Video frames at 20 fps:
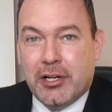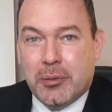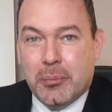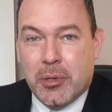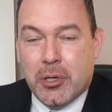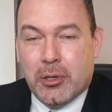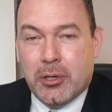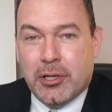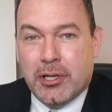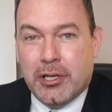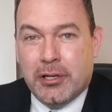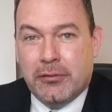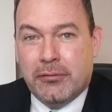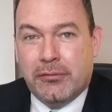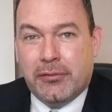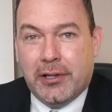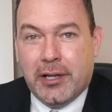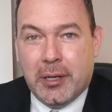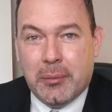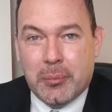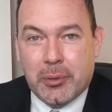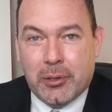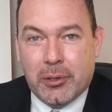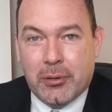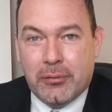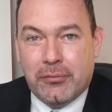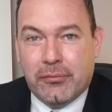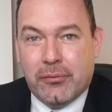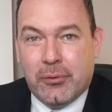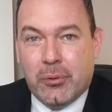community of
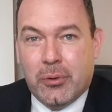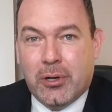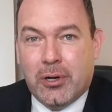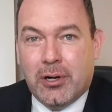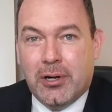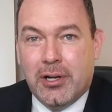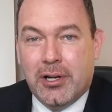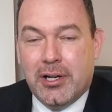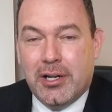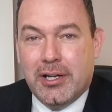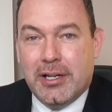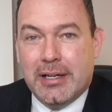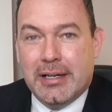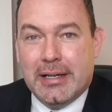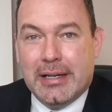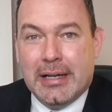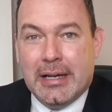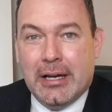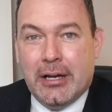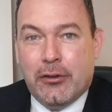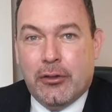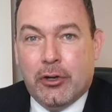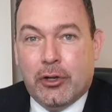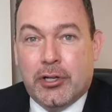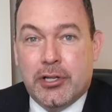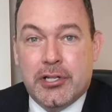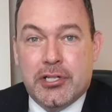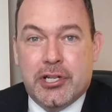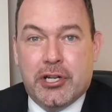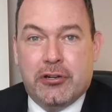Flamborough for uh, their
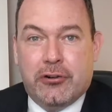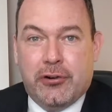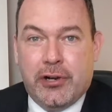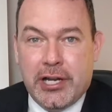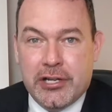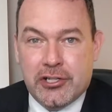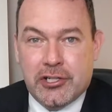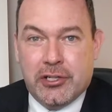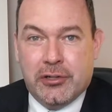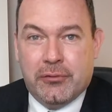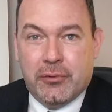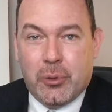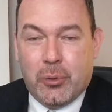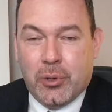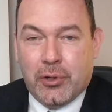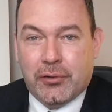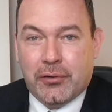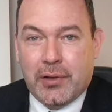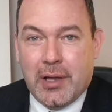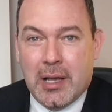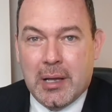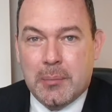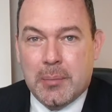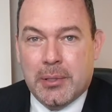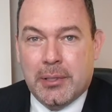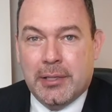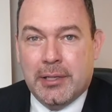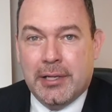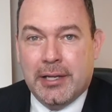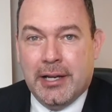consideration of Coreslab
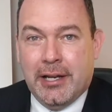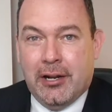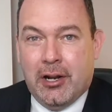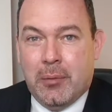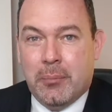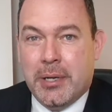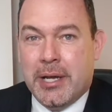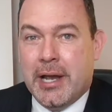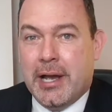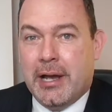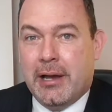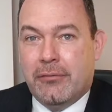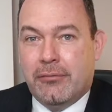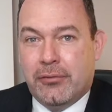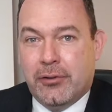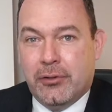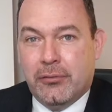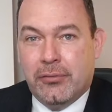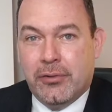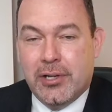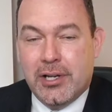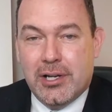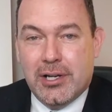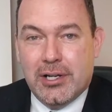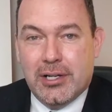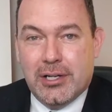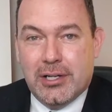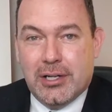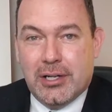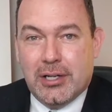and, and on behalf of
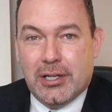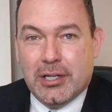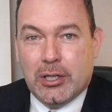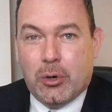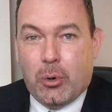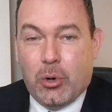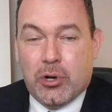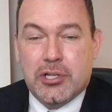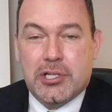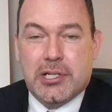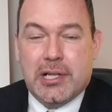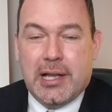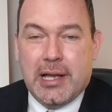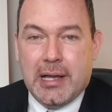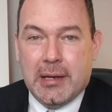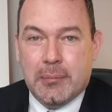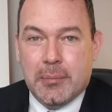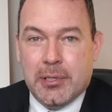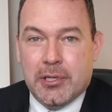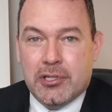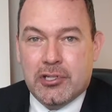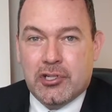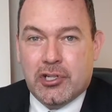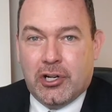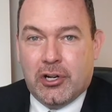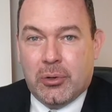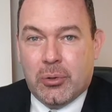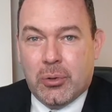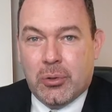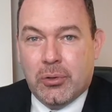Coreslab, its
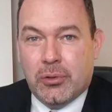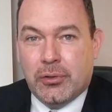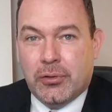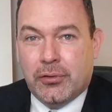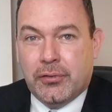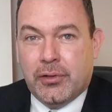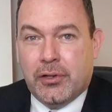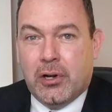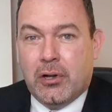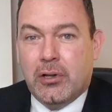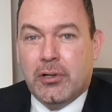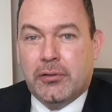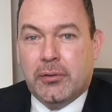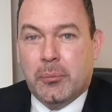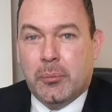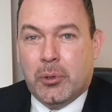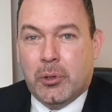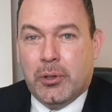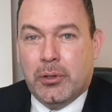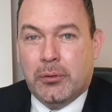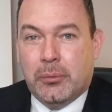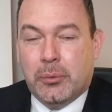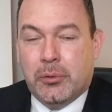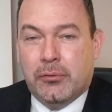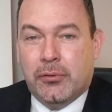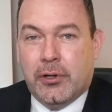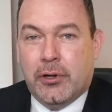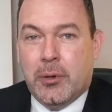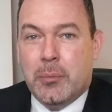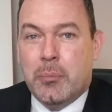shareholders, and all its employees. We're
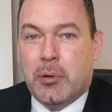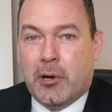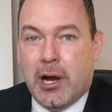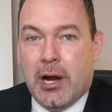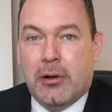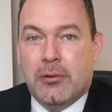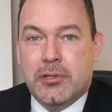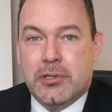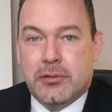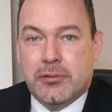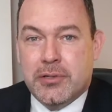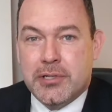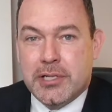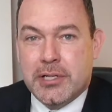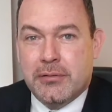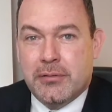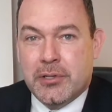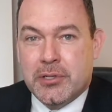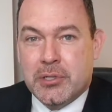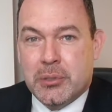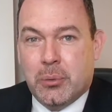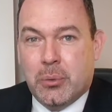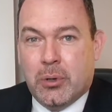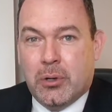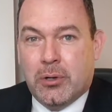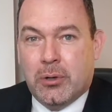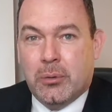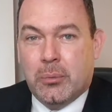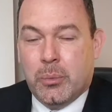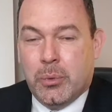very proud to receive this
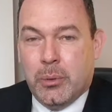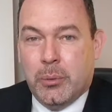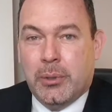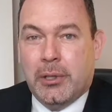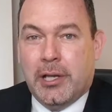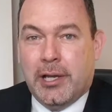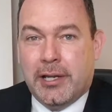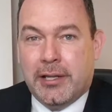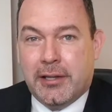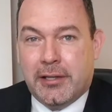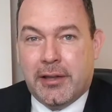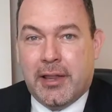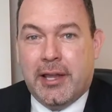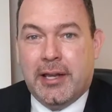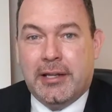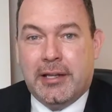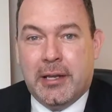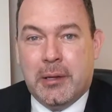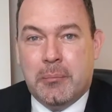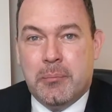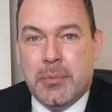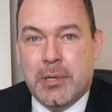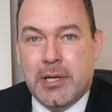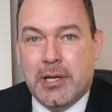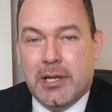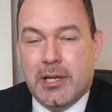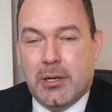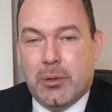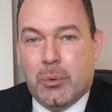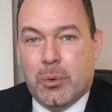award, and we would like to thank them
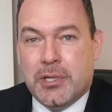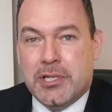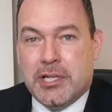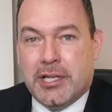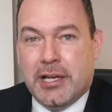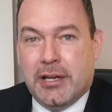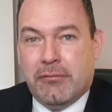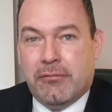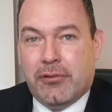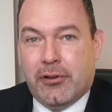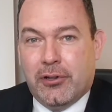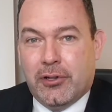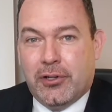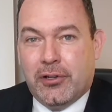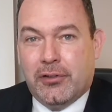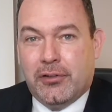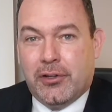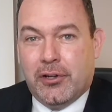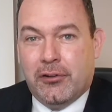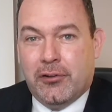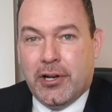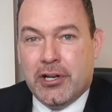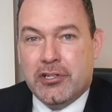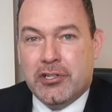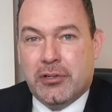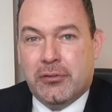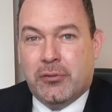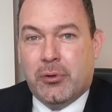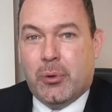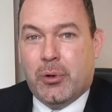once again for their
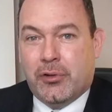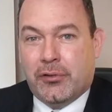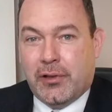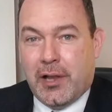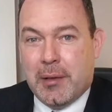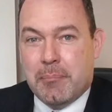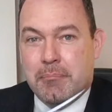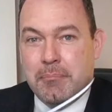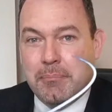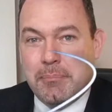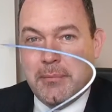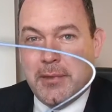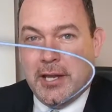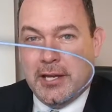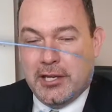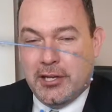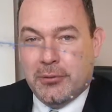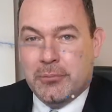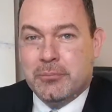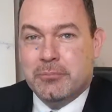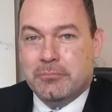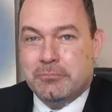consideration of Coreslab. Thank you.